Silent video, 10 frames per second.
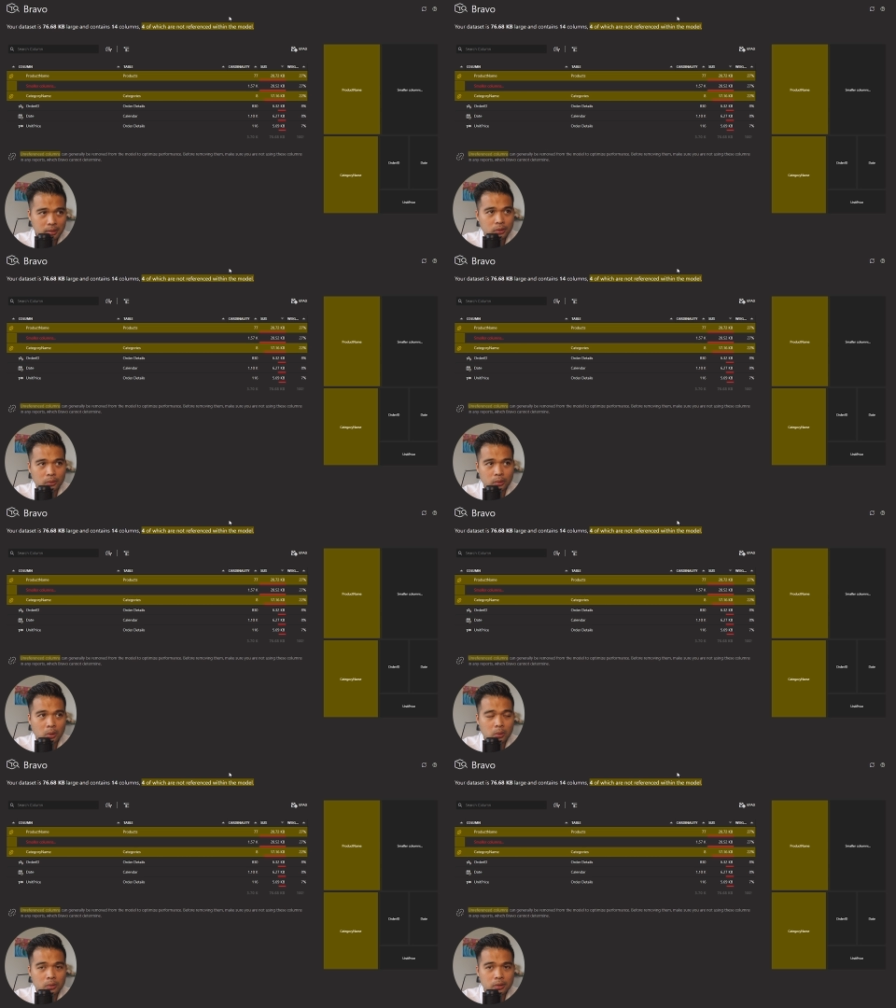So
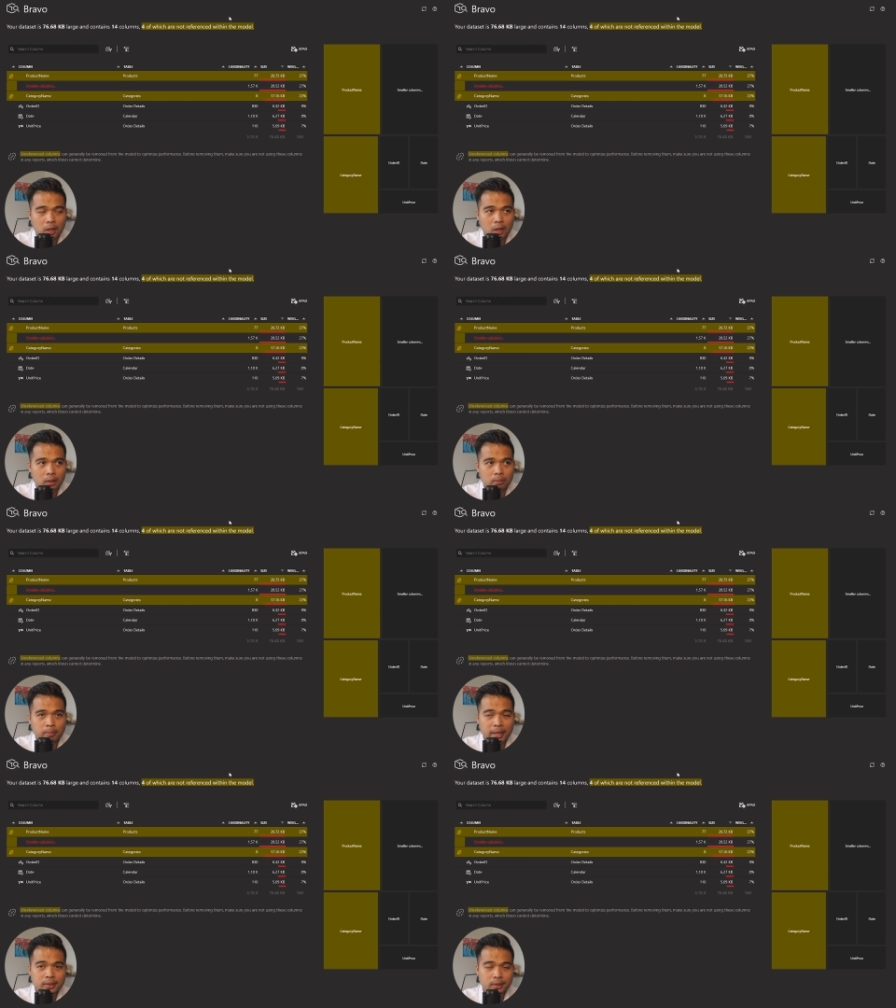those are
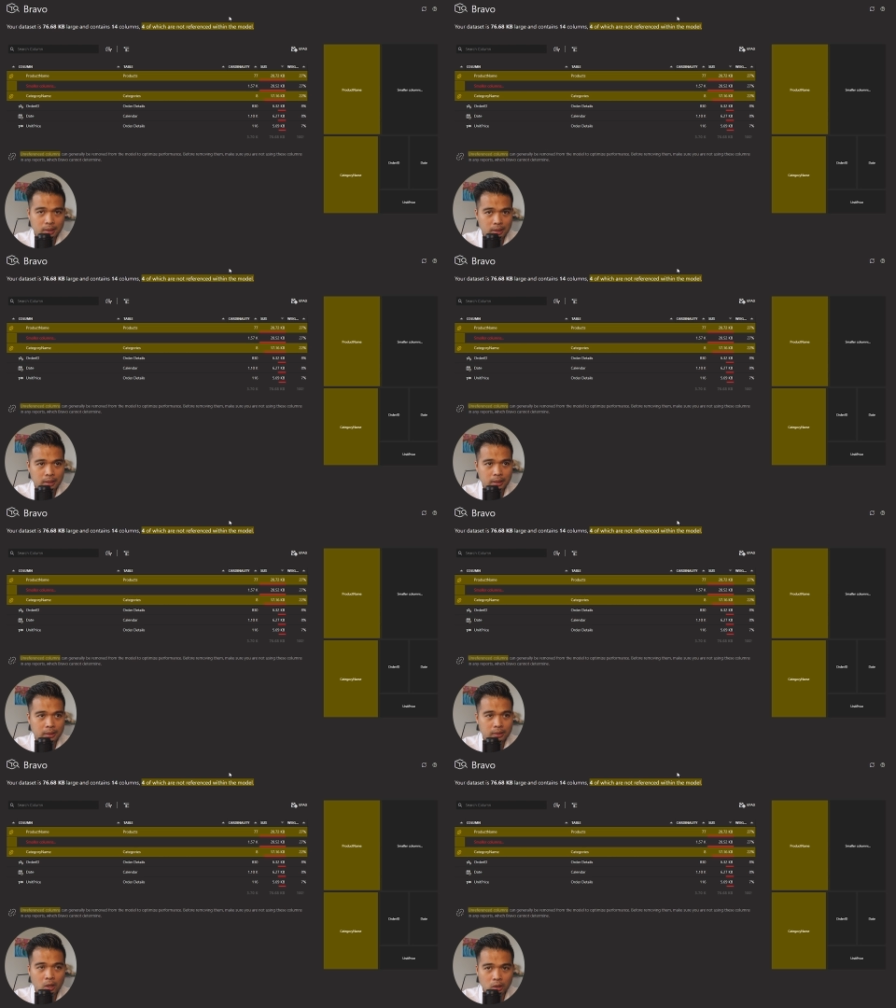
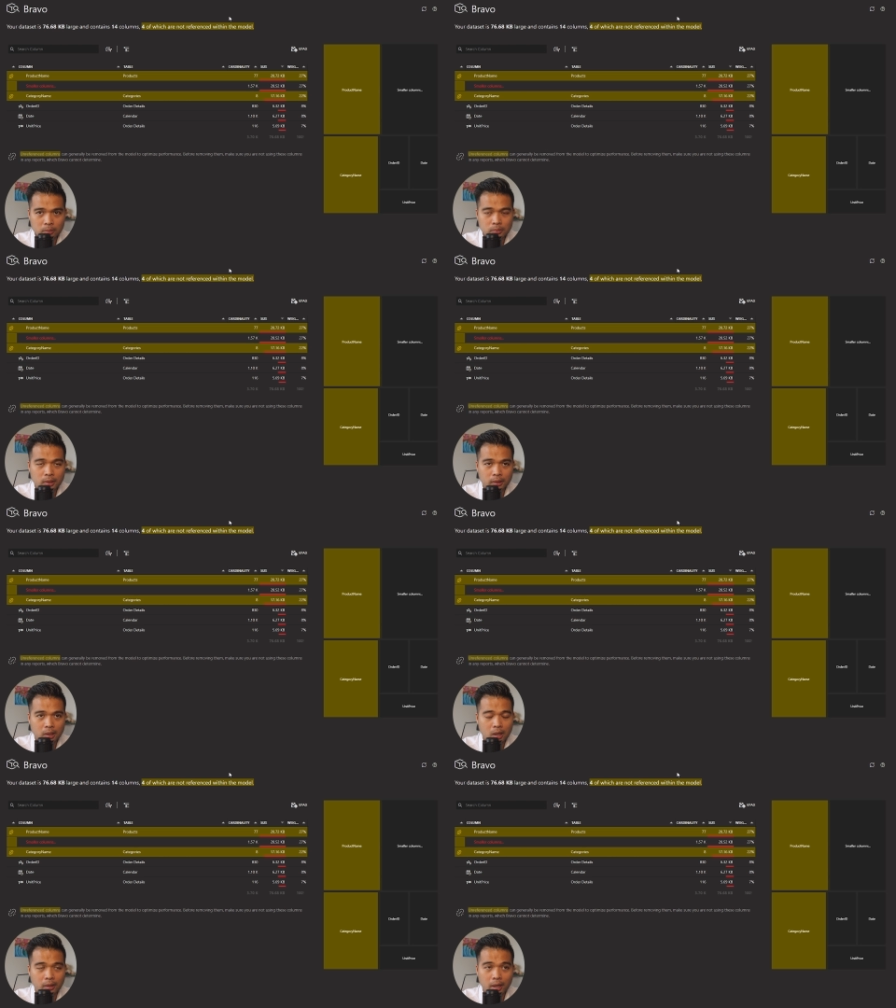basically columns that
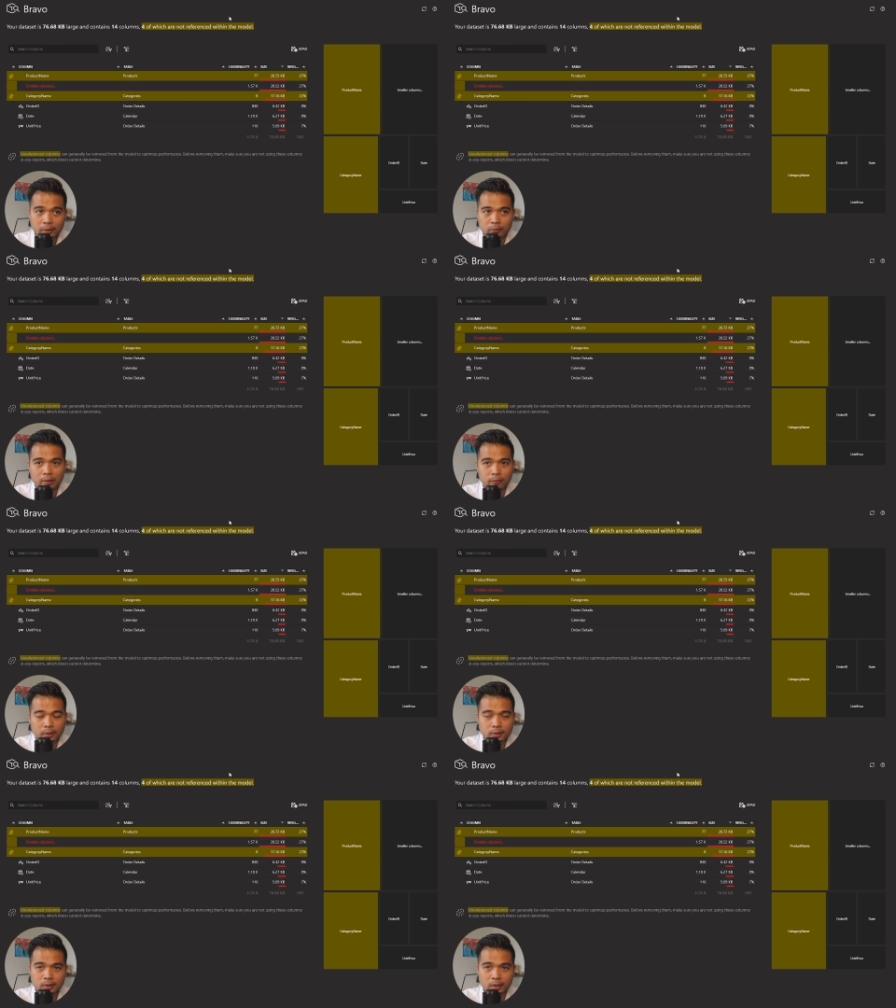are
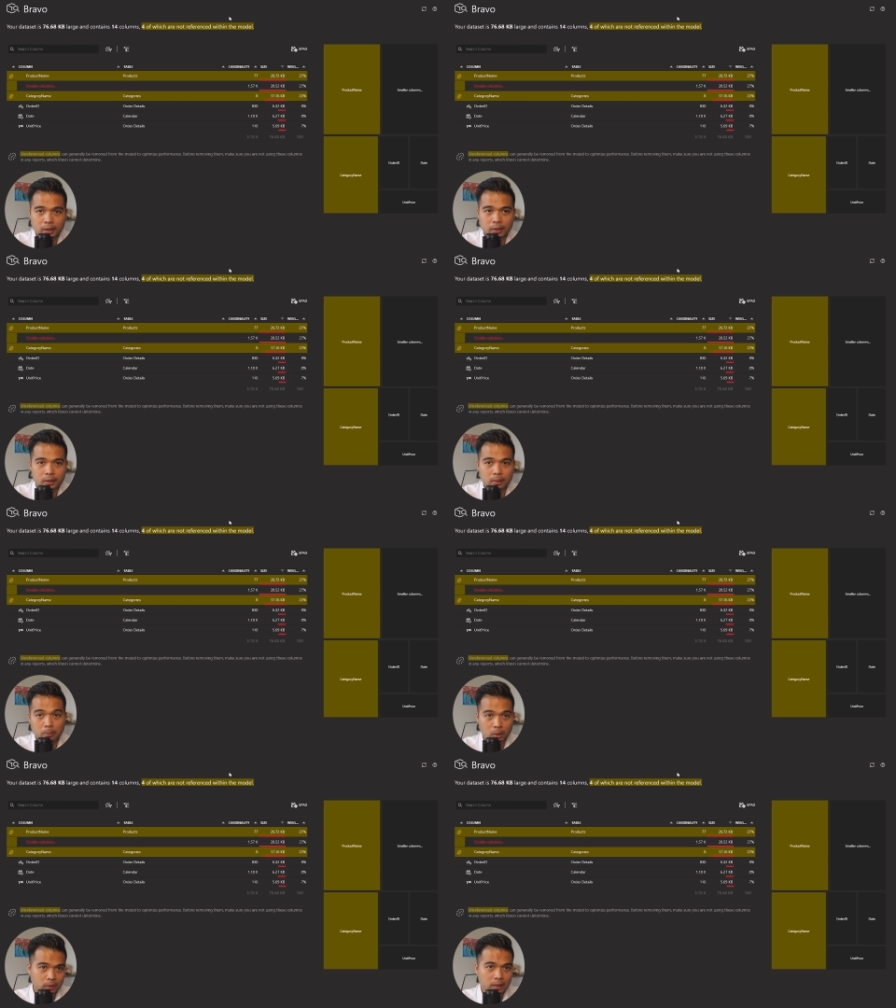unreferenced in the
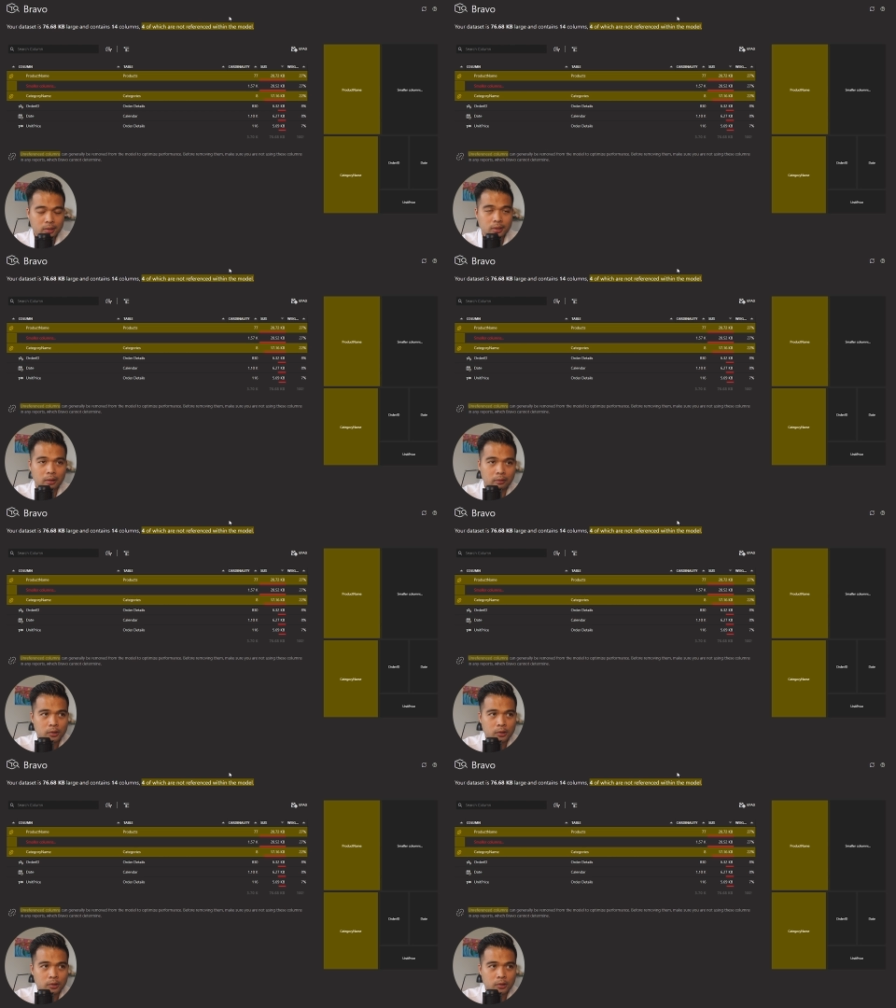model itself.